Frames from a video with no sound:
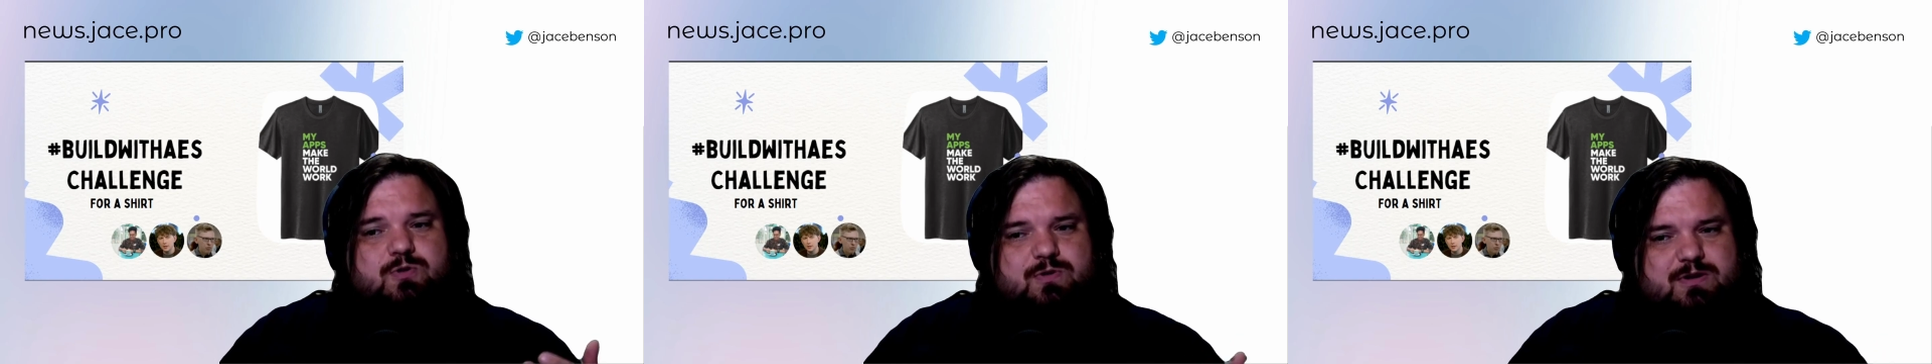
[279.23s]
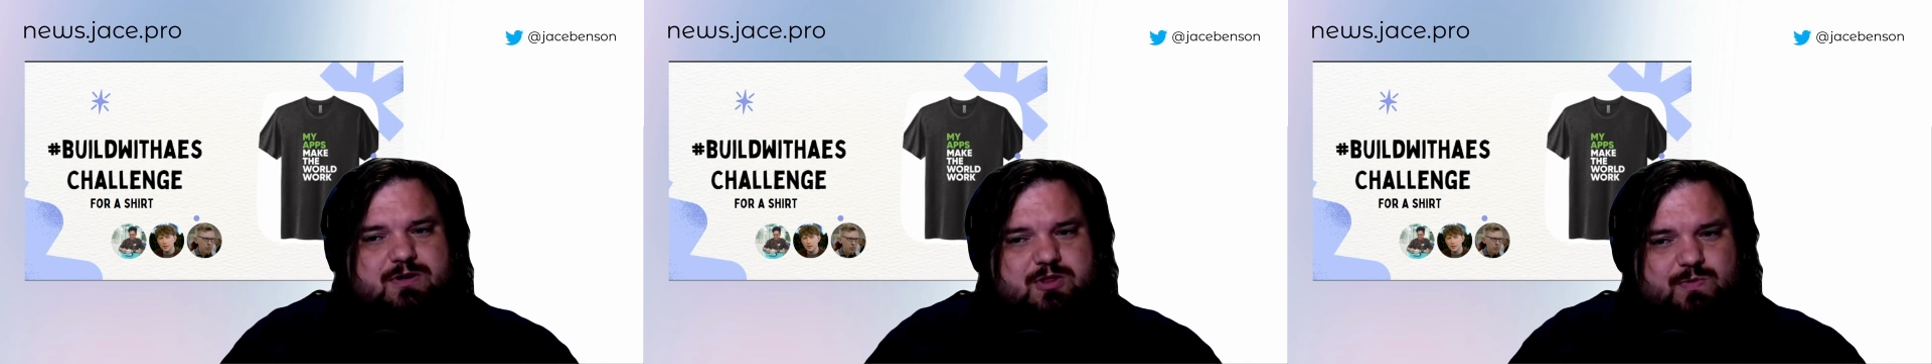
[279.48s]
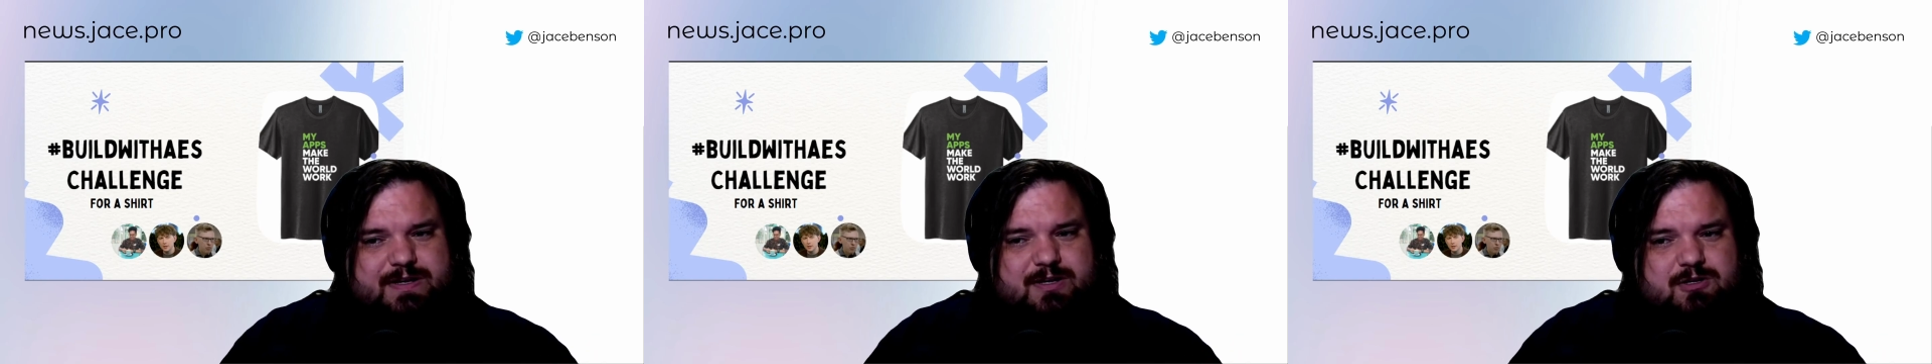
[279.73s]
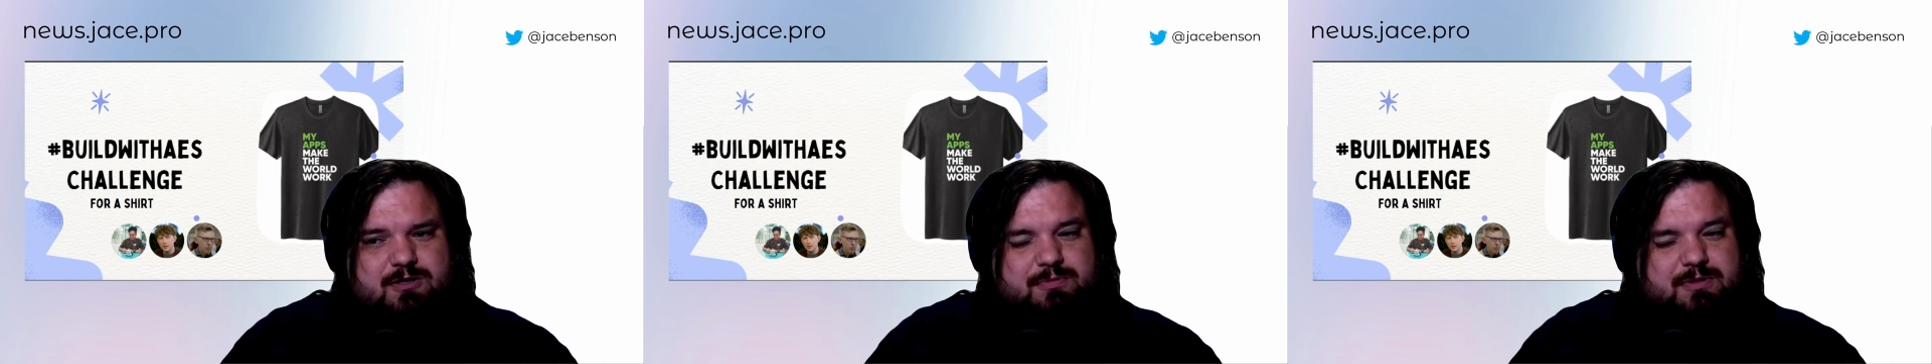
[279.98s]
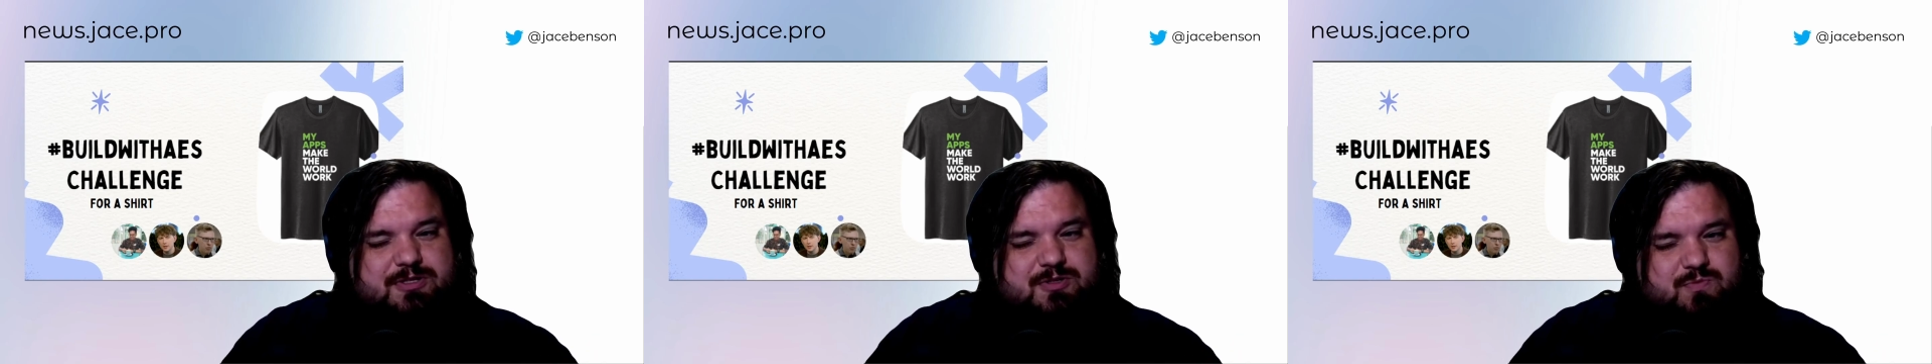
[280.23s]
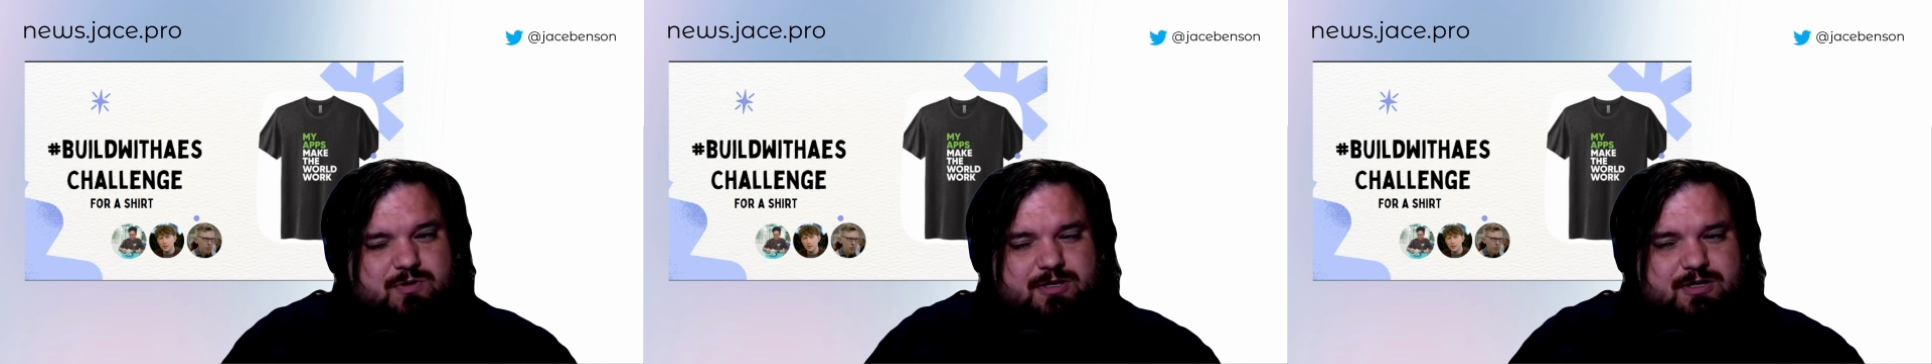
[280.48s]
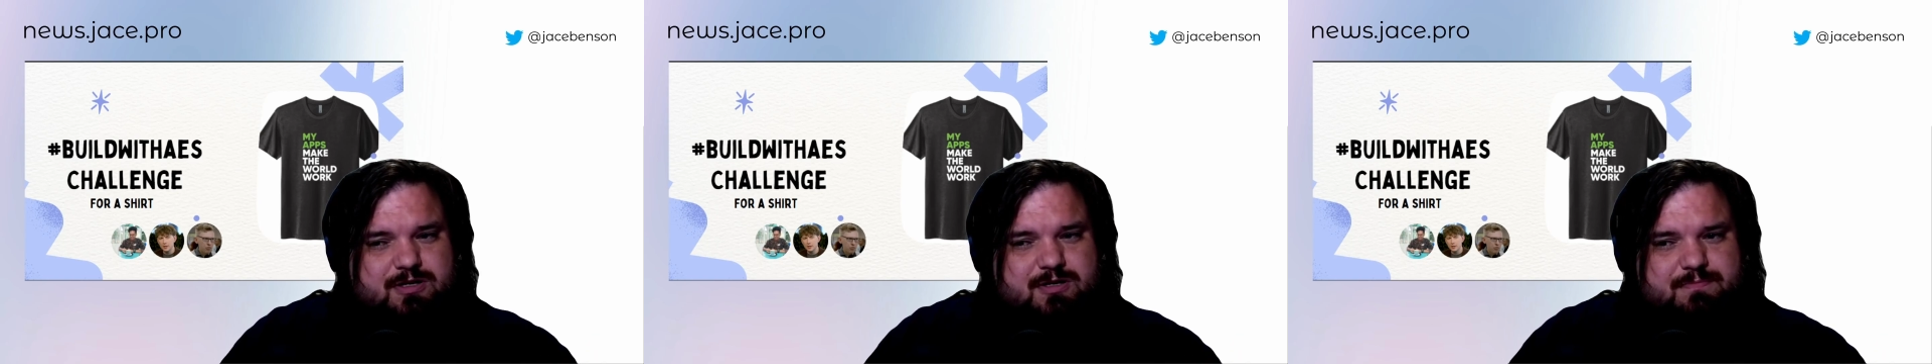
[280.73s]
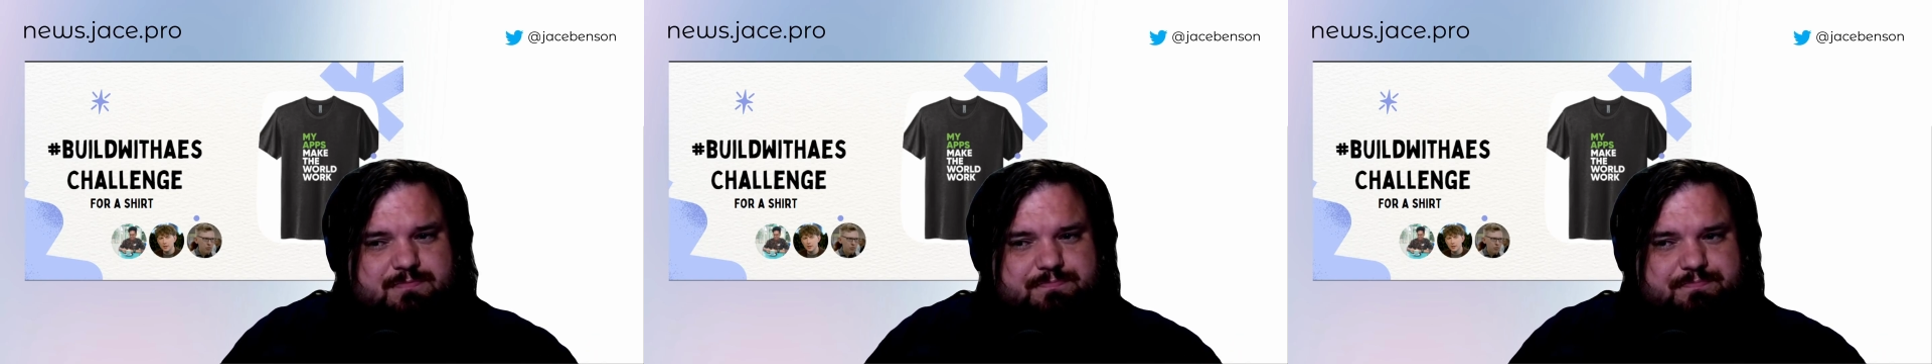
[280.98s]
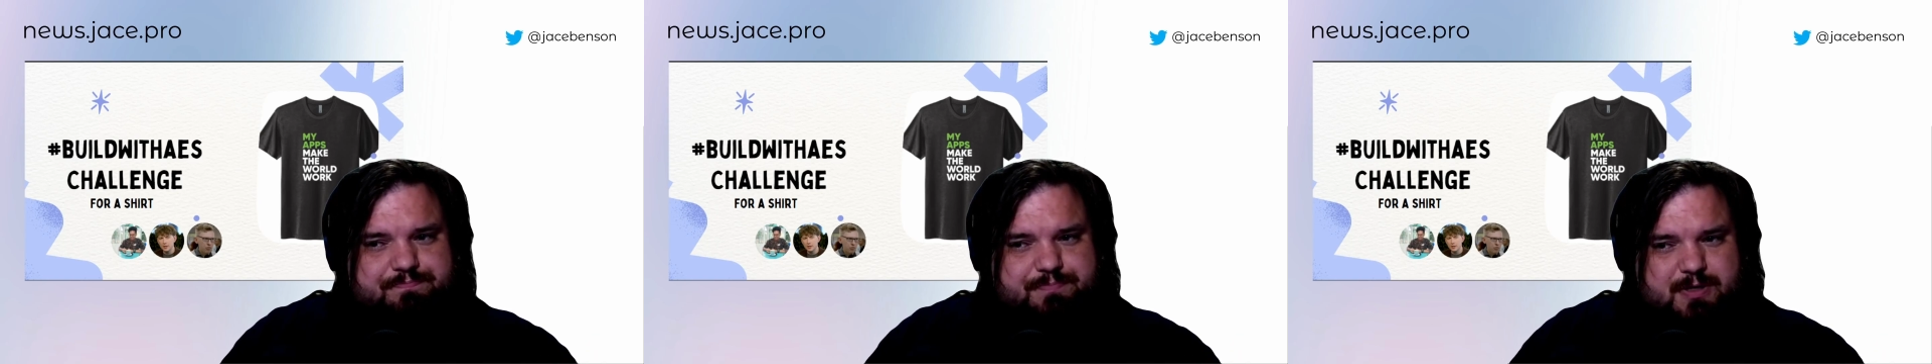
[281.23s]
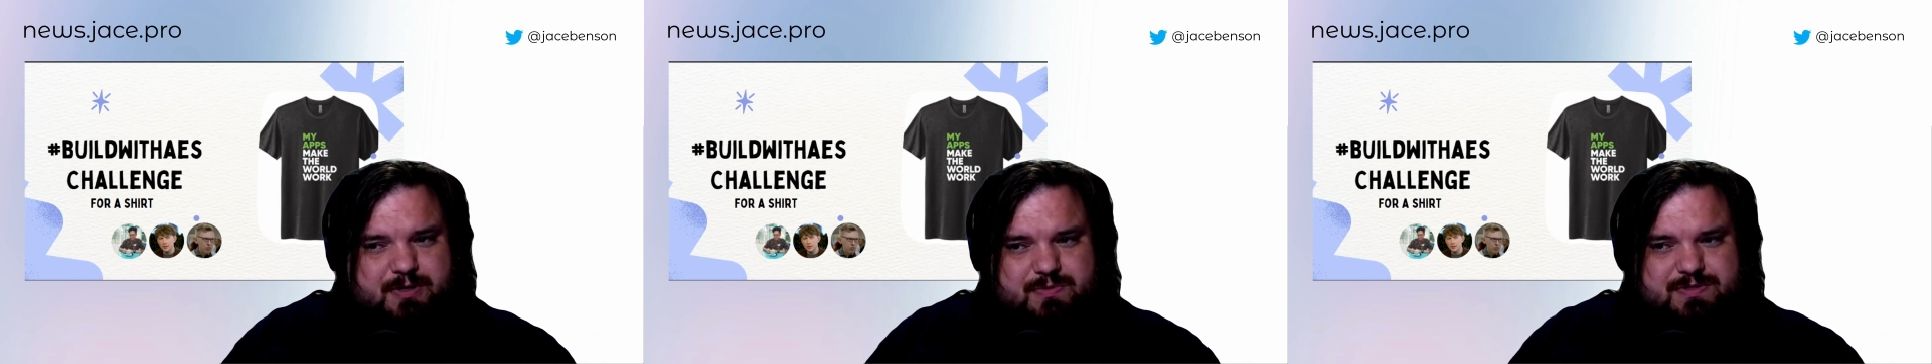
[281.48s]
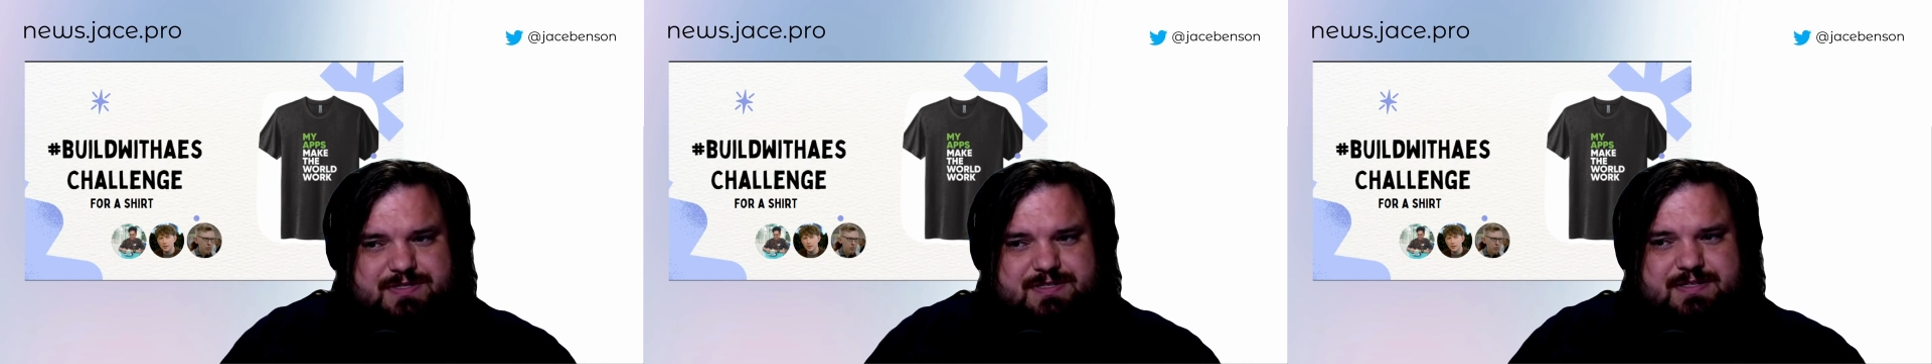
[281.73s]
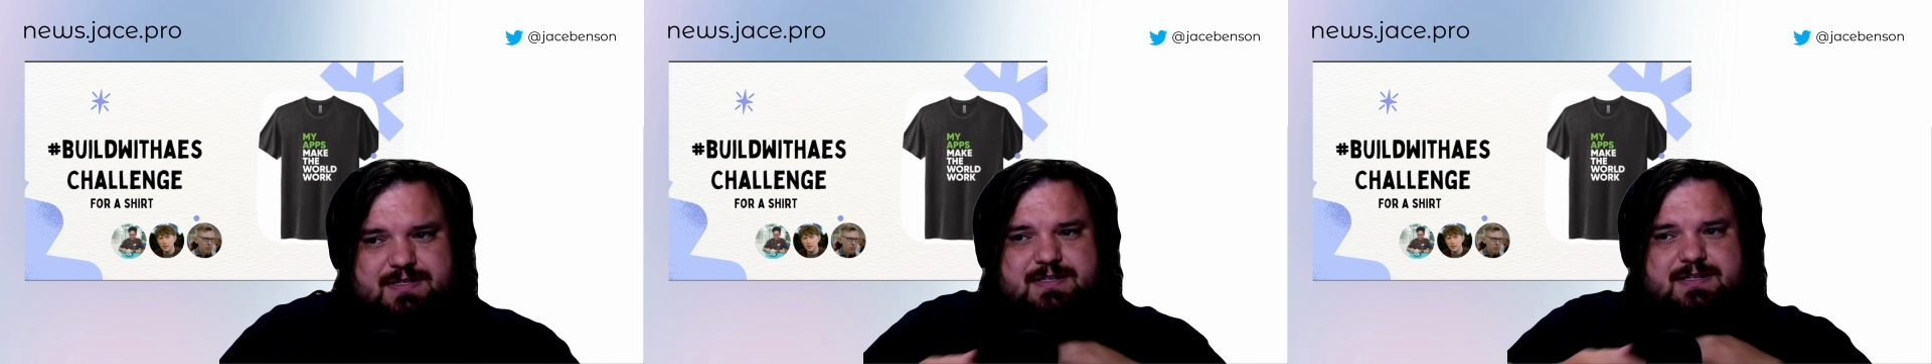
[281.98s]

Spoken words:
or a 300 plus word post